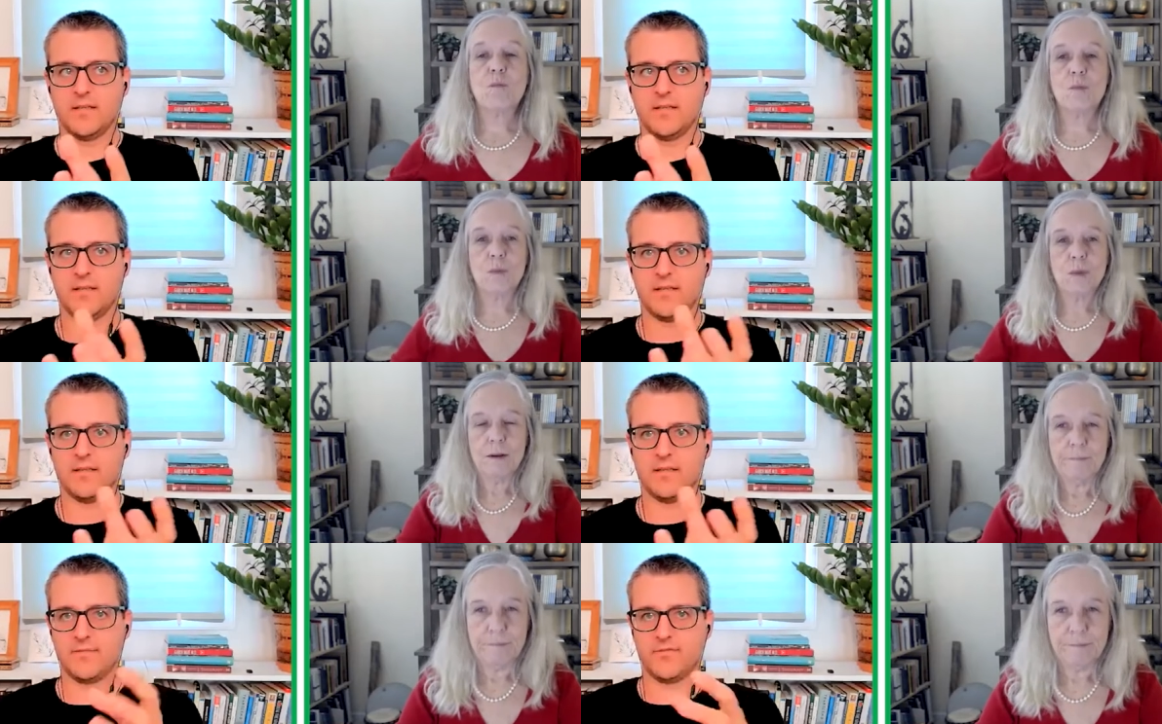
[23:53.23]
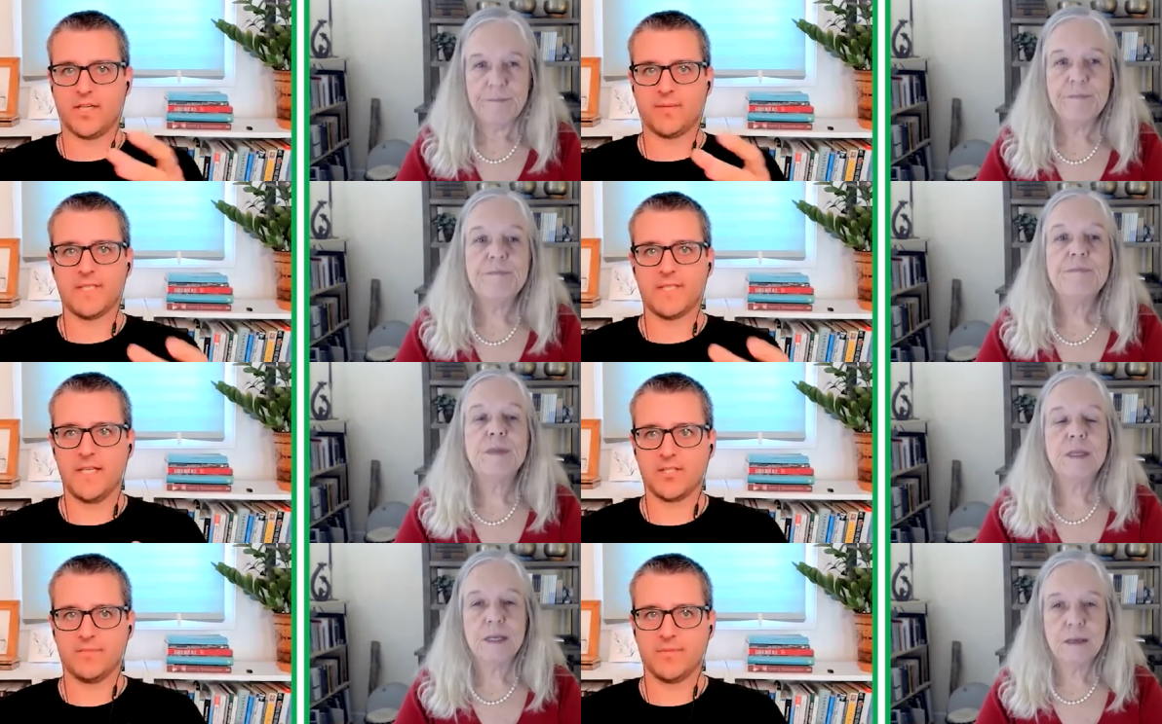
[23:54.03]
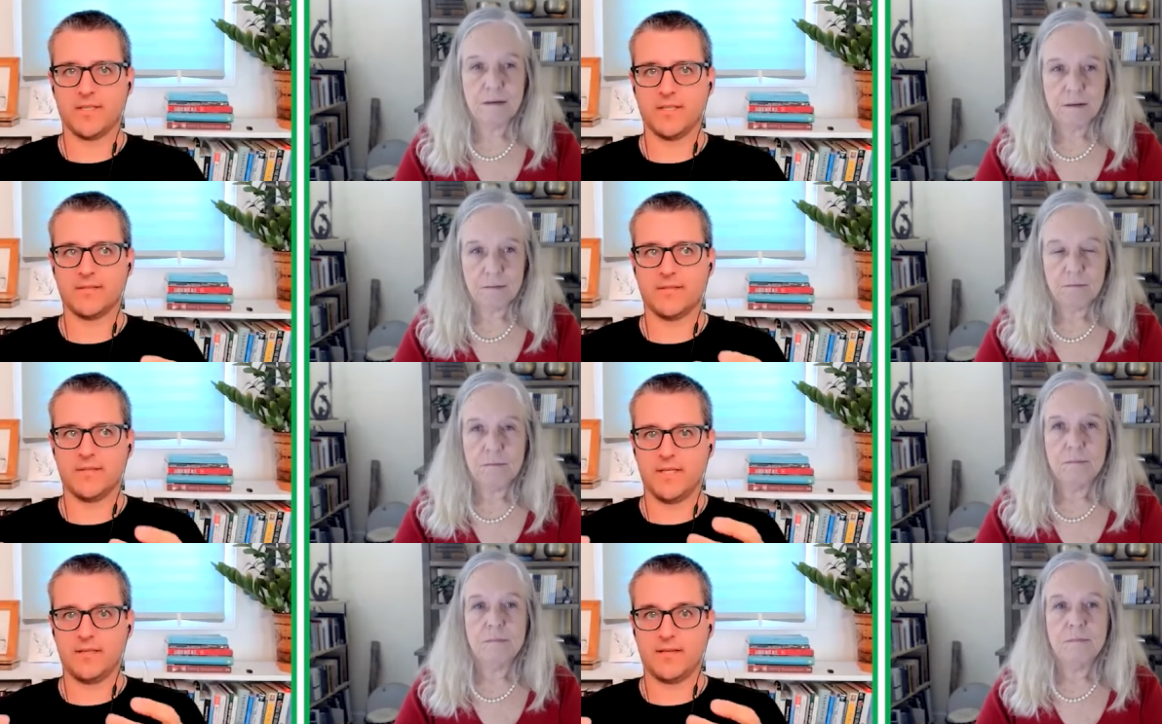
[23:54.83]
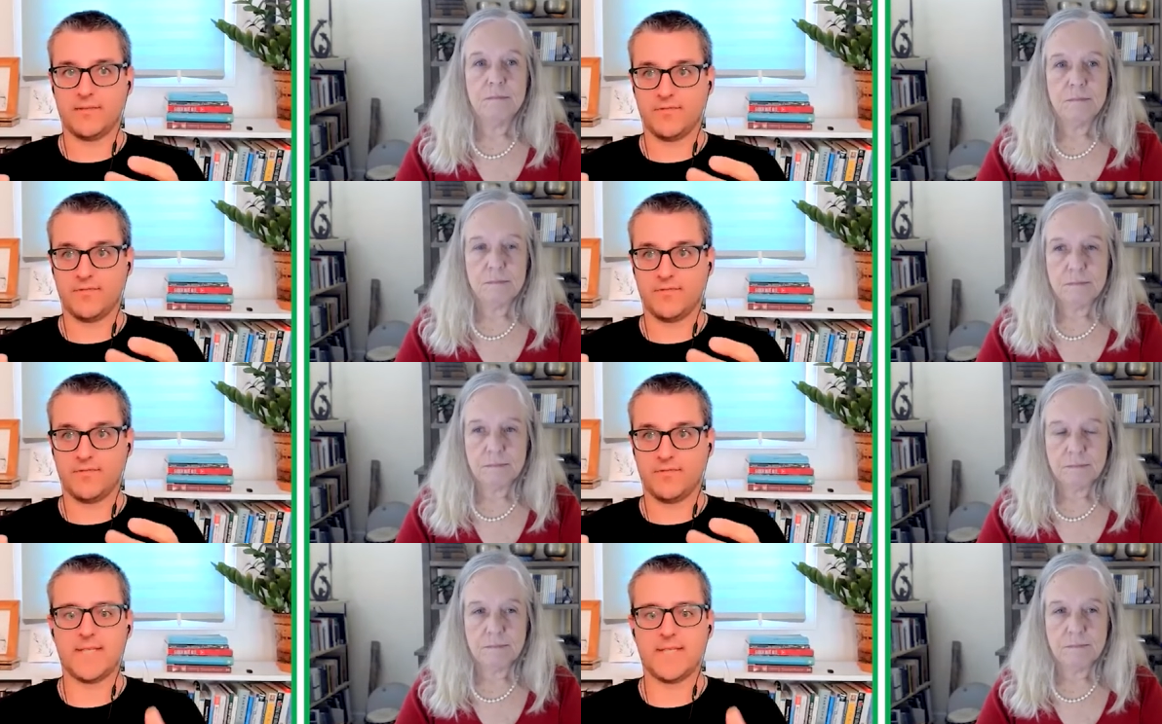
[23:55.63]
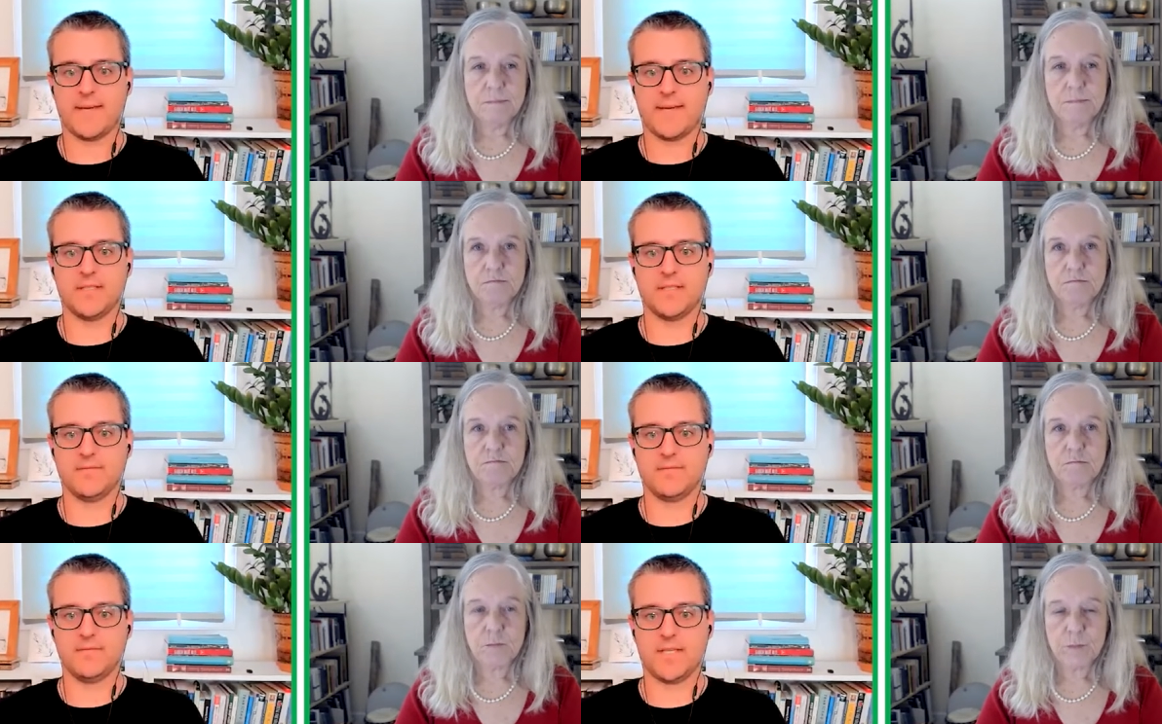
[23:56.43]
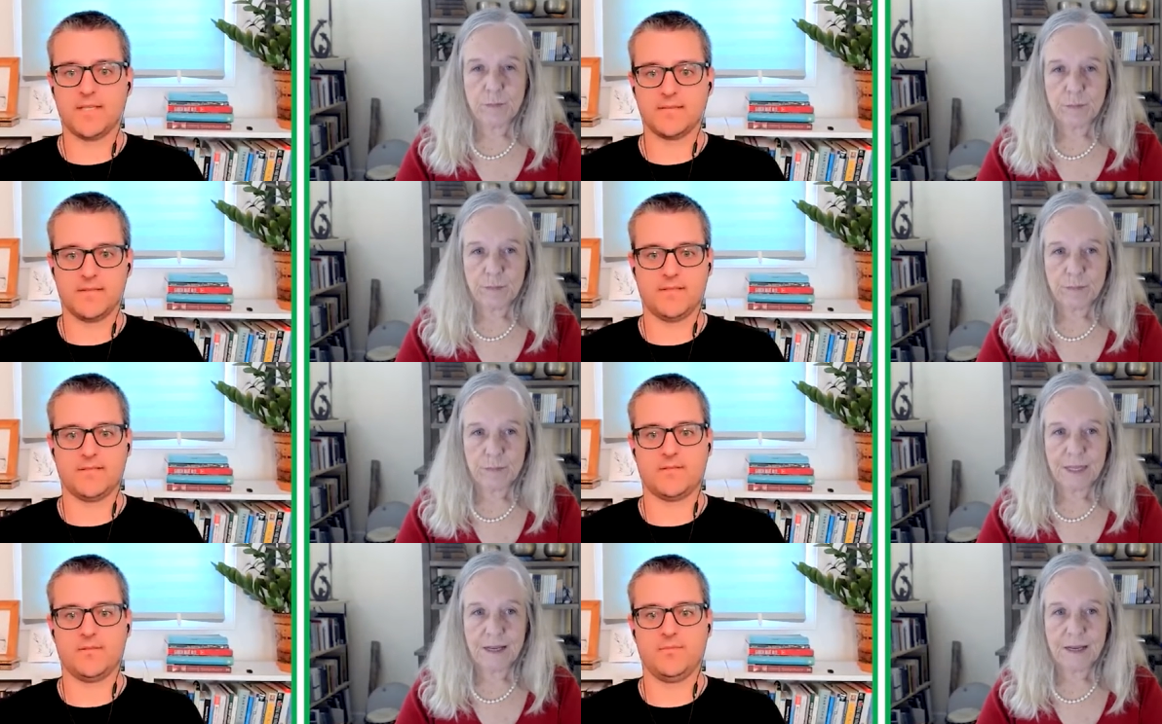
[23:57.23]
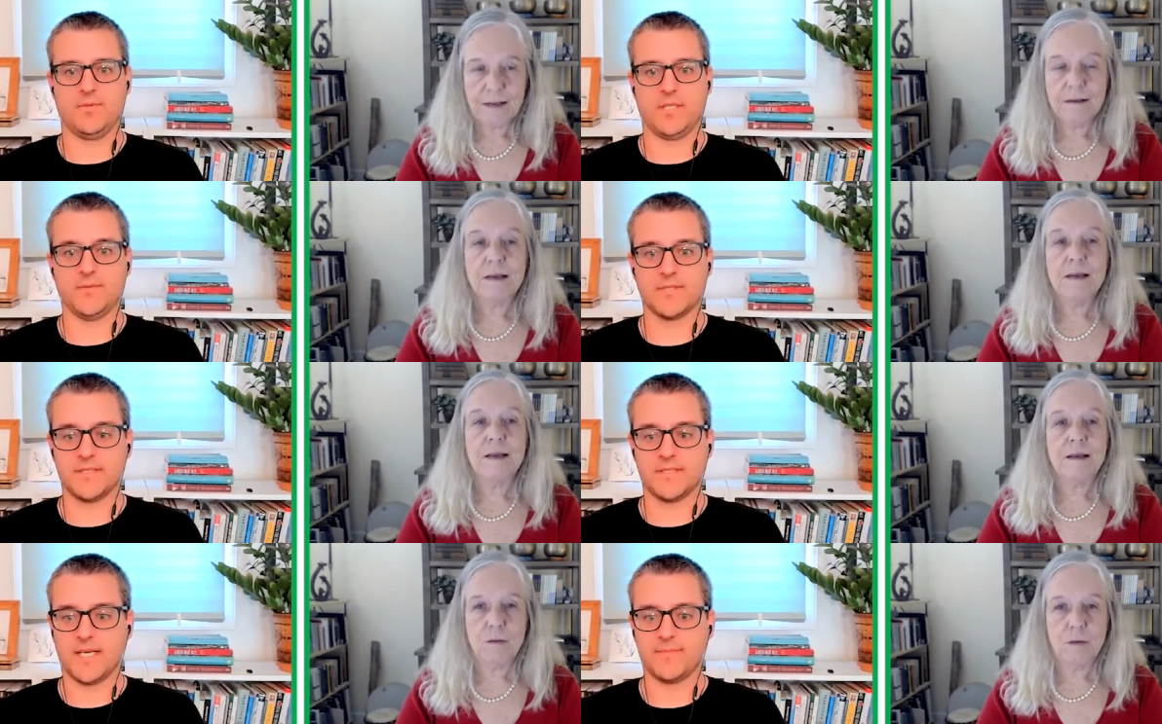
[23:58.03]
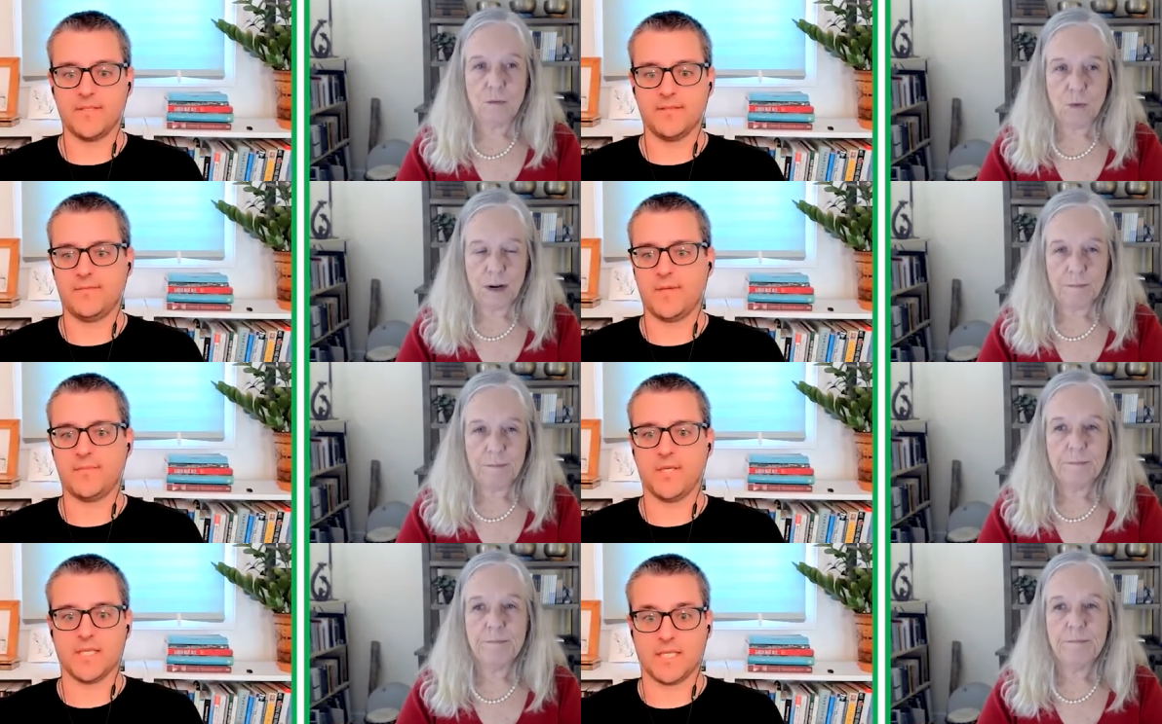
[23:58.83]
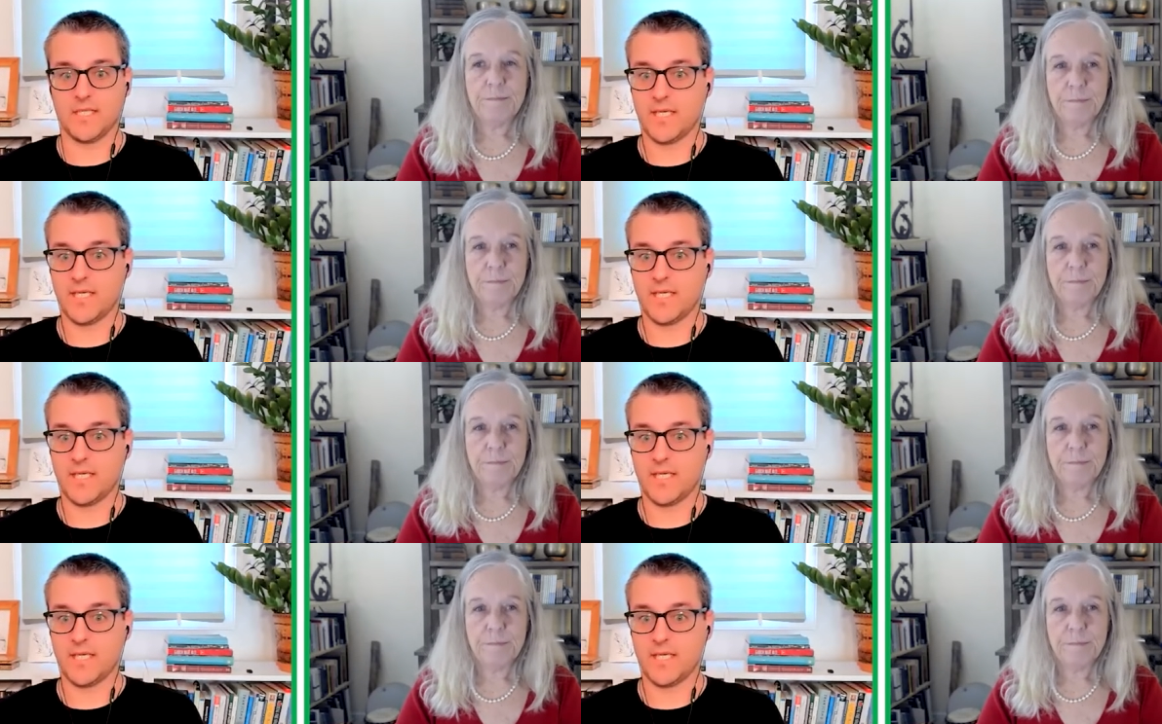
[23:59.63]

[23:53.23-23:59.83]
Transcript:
Speaker 1: the the fragmentation, because that fragmentation was adaptive at a certain point. It was adaptive maybe in the